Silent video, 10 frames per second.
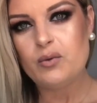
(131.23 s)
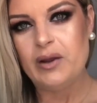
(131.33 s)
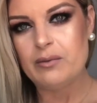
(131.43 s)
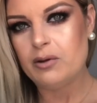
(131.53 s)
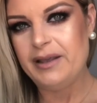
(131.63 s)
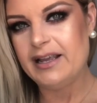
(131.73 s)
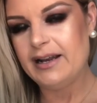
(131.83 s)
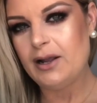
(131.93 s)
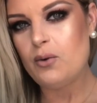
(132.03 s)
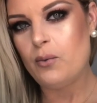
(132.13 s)
We will be
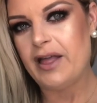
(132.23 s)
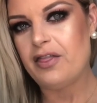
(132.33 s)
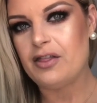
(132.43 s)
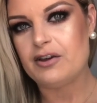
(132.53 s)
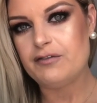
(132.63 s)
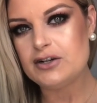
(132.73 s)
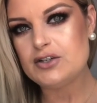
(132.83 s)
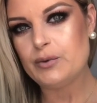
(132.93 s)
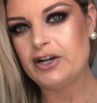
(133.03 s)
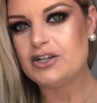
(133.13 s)
beginning with the
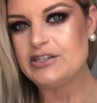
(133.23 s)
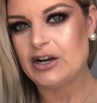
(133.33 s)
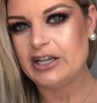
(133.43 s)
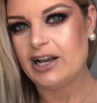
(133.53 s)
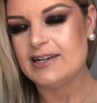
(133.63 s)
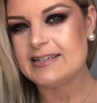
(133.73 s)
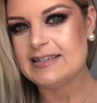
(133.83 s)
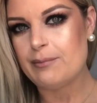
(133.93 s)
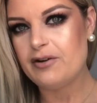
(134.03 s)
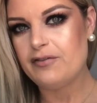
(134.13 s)
first winner starting on
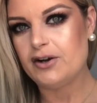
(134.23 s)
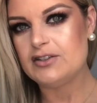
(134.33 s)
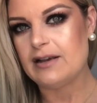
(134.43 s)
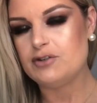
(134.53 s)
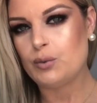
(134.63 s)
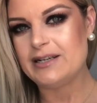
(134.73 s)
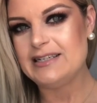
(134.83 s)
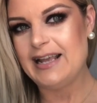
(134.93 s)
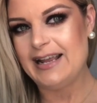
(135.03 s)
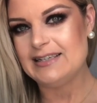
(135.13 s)
December 1st of
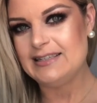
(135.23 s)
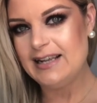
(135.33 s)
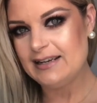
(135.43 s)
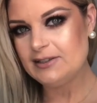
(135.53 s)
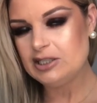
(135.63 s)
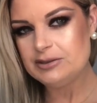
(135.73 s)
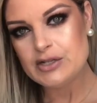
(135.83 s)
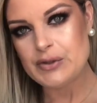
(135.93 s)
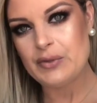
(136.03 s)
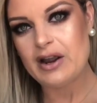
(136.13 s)
2018.
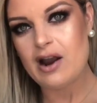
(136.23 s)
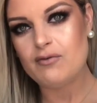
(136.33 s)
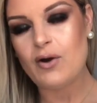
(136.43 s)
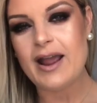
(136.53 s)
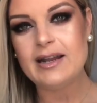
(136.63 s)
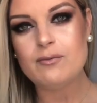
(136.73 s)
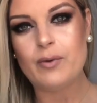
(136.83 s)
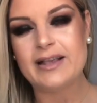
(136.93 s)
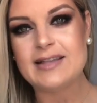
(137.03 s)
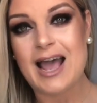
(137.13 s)
So there are a variety of
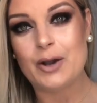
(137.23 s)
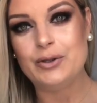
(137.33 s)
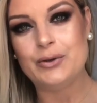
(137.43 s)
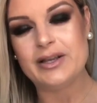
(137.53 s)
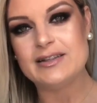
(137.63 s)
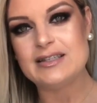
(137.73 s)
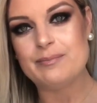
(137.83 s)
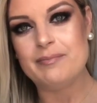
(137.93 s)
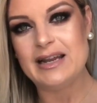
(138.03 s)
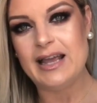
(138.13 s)
ways how you can
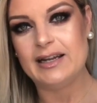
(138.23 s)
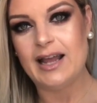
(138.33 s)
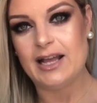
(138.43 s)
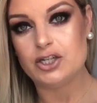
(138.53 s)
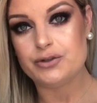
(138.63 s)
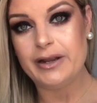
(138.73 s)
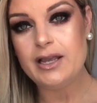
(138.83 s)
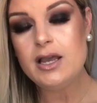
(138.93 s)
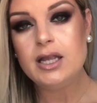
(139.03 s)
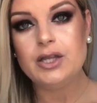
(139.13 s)
submit an entry.
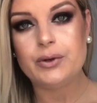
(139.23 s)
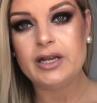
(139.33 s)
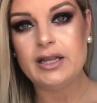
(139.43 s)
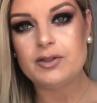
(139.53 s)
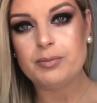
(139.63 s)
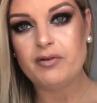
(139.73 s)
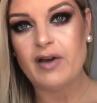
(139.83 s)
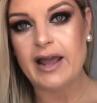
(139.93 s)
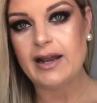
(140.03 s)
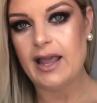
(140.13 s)
You can either
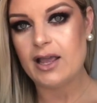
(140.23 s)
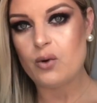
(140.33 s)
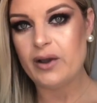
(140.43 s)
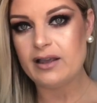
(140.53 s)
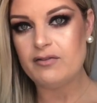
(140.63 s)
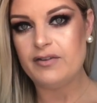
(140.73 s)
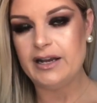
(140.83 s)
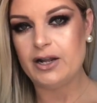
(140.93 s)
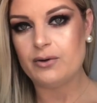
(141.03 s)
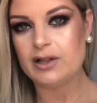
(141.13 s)
provide a quick
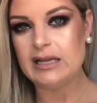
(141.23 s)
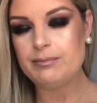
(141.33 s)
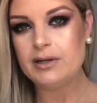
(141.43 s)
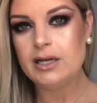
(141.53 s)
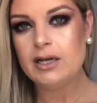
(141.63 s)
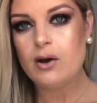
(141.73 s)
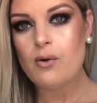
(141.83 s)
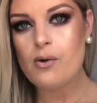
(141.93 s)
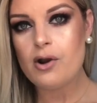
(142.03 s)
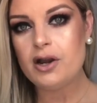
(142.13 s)
video clip,
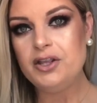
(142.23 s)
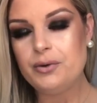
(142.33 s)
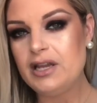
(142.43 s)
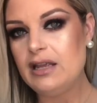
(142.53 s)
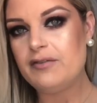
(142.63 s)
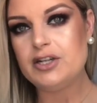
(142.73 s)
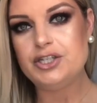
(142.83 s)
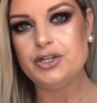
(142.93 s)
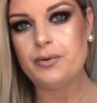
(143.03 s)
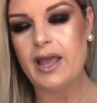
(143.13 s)
or you can even
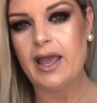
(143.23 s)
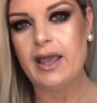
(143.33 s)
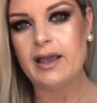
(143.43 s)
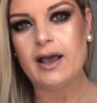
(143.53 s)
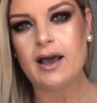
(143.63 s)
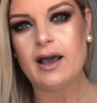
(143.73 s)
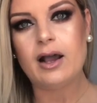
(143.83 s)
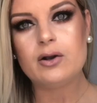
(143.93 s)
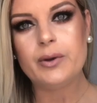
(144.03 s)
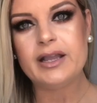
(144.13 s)
do
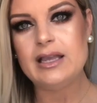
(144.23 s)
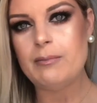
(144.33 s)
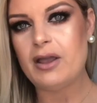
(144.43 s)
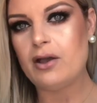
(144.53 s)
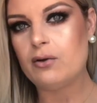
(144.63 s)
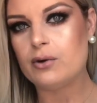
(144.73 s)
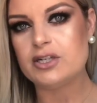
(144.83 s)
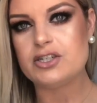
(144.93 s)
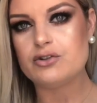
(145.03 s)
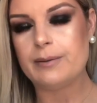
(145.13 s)
a quick email or
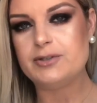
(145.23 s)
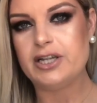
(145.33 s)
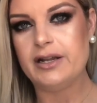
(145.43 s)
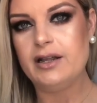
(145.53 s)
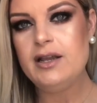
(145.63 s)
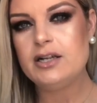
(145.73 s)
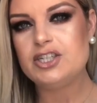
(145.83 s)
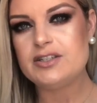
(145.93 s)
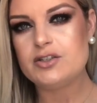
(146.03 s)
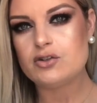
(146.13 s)
description
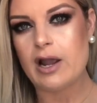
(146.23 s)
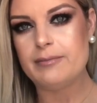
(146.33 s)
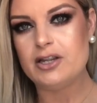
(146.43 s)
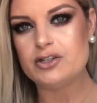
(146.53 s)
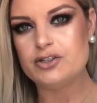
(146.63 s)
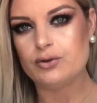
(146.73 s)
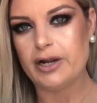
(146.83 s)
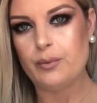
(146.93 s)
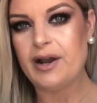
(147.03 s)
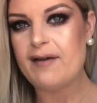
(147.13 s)
just describing your
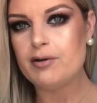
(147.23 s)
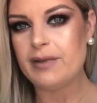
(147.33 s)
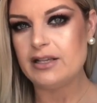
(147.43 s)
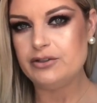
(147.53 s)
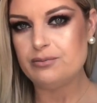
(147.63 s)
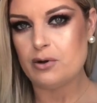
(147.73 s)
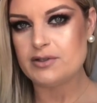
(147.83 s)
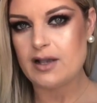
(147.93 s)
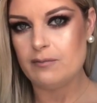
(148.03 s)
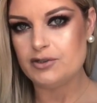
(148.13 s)
story, whatever makes you
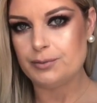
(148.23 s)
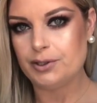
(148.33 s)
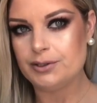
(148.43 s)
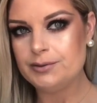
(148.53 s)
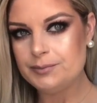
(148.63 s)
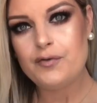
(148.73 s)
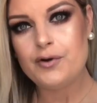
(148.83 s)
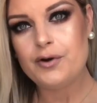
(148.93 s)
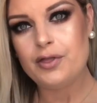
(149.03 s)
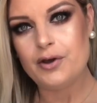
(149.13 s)
most comfortable.
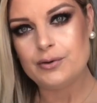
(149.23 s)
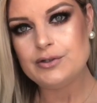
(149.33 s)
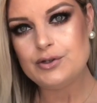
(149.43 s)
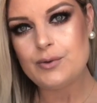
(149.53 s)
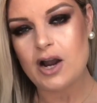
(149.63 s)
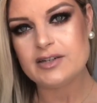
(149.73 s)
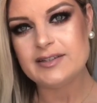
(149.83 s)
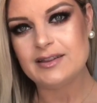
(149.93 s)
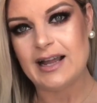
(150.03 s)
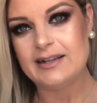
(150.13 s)
For those who are
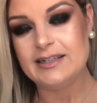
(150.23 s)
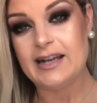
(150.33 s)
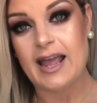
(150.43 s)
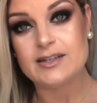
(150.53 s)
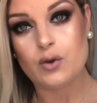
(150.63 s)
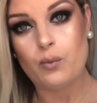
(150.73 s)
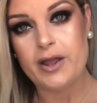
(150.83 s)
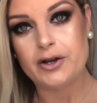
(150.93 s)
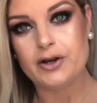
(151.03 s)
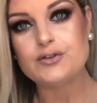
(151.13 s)
selected as
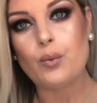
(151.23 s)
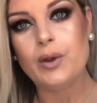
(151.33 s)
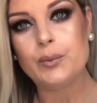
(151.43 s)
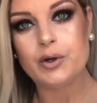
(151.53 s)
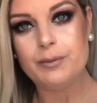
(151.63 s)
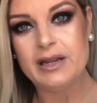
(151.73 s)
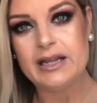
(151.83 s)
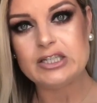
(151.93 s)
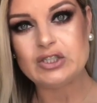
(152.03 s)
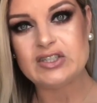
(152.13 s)
winners, we would be
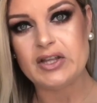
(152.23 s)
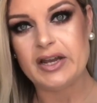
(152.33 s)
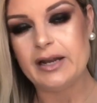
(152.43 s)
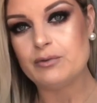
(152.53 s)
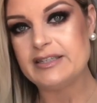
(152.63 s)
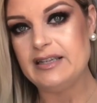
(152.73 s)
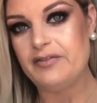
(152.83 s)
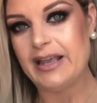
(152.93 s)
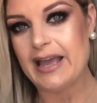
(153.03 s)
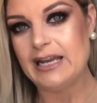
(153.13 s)
interested in
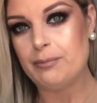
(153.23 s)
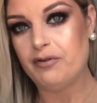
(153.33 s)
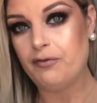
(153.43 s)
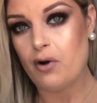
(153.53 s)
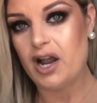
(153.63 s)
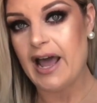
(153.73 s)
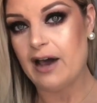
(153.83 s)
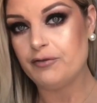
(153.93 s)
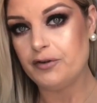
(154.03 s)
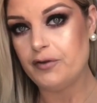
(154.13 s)
receiving any before and
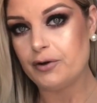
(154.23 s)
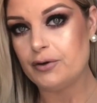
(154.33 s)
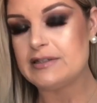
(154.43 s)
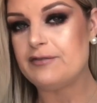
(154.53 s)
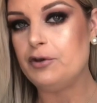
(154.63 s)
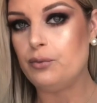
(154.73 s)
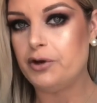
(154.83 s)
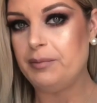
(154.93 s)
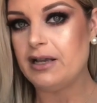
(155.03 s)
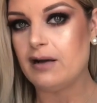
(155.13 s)
after photos if you
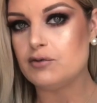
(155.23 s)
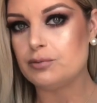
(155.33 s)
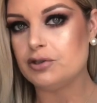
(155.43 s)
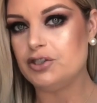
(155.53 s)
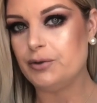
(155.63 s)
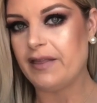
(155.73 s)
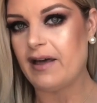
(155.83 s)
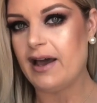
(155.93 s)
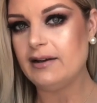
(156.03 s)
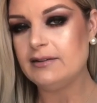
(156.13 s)
would be comfortable doing
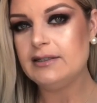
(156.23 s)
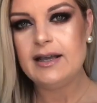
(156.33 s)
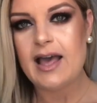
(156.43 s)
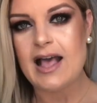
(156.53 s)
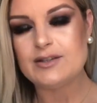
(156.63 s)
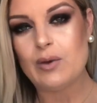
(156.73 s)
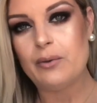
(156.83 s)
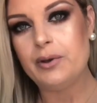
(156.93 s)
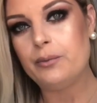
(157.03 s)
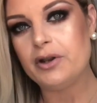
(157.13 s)
that. As
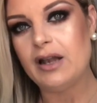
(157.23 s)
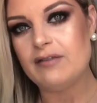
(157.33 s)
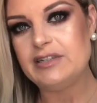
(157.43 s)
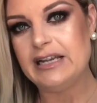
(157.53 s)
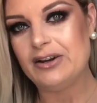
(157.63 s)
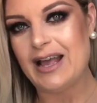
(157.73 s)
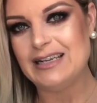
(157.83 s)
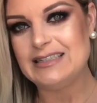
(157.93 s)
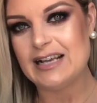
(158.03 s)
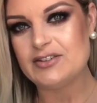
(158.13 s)
well, we would love to hear
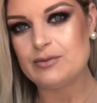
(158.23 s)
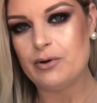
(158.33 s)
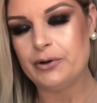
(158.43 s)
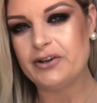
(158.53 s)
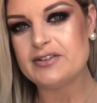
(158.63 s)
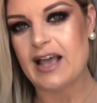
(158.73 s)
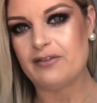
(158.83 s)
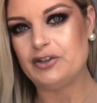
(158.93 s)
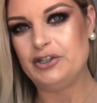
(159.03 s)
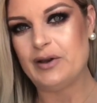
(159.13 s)
any testimonials
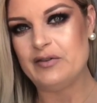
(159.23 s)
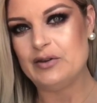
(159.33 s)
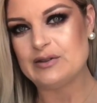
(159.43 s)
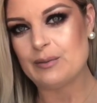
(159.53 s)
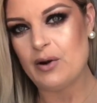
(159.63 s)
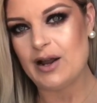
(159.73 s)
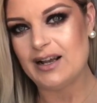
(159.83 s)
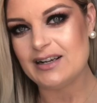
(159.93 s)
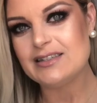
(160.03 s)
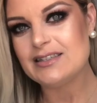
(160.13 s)
after you have used the
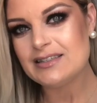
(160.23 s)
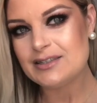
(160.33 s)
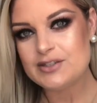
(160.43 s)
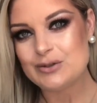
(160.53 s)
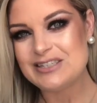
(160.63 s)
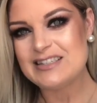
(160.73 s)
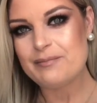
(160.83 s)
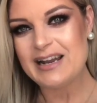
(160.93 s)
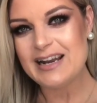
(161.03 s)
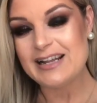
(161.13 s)
product. So to
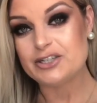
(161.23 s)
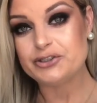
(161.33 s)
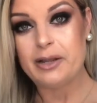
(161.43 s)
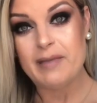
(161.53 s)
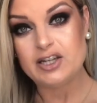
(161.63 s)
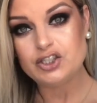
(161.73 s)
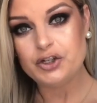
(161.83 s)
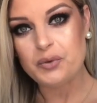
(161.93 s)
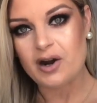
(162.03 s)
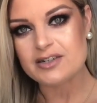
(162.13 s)
submit an entry, make sure
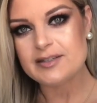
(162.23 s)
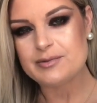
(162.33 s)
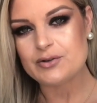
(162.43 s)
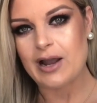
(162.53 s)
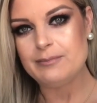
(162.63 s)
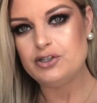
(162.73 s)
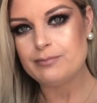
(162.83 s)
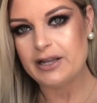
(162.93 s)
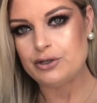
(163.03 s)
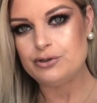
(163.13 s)
you are subscribed to
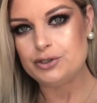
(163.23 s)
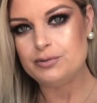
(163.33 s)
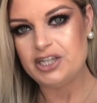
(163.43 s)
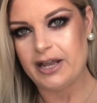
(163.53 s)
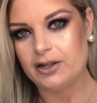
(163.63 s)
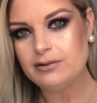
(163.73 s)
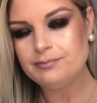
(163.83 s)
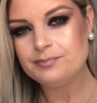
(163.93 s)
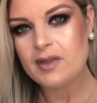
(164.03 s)
my YouTube channel.